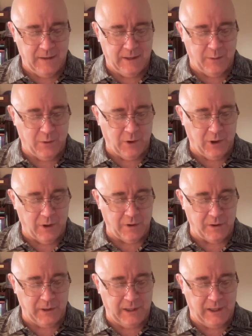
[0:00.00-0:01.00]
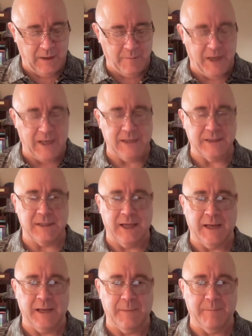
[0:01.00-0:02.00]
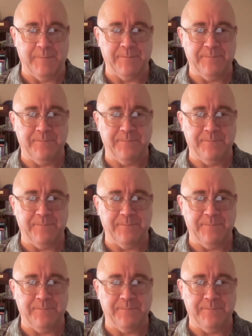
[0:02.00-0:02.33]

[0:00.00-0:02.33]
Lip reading: They were utterly amazed at him.